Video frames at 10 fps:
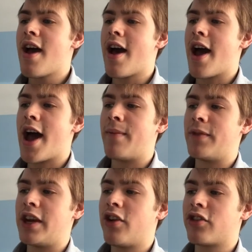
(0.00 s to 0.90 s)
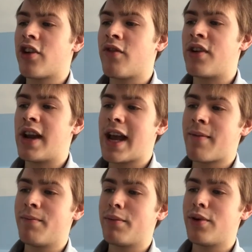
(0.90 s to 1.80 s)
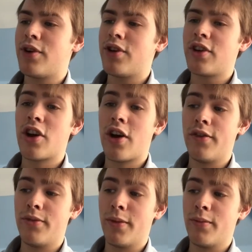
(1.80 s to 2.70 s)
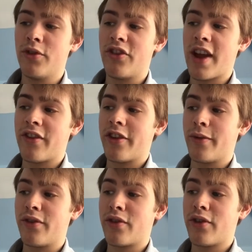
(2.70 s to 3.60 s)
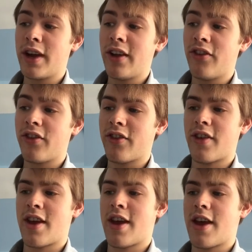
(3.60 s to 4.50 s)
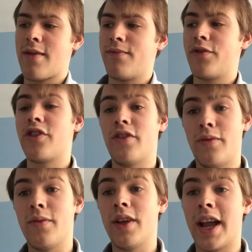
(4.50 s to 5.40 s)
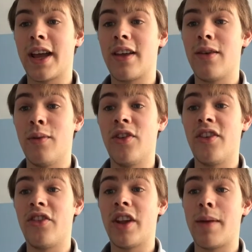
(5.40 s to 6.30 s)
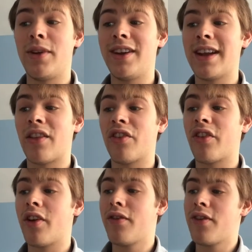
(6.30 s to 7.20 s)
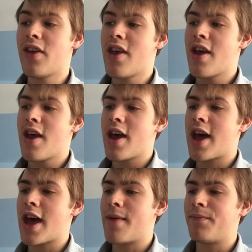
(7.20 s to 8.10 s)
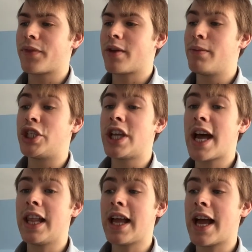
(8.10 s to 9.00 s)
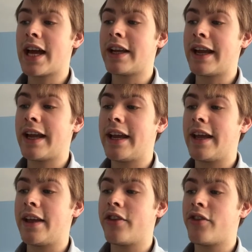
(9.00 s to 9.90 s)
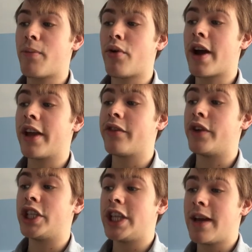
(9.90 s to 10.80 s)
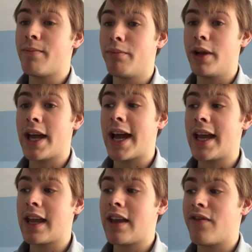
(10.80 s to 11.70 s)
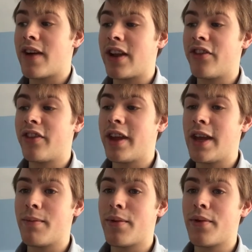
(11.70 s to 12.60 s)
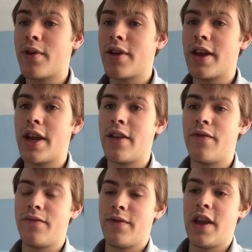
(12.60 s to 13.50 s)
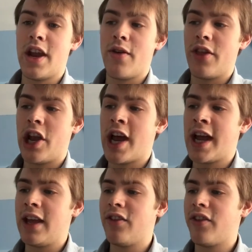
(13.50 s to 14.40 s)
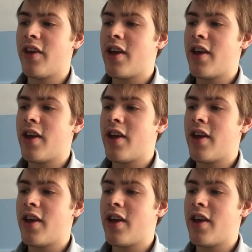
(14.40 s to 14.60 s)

He knocks over a lamp. Cara's mum was dancing with Chris because like he was in Celebrity Dance Off. Michelle had a surprise for Jim, but like he fell asleep in, you know, at the night.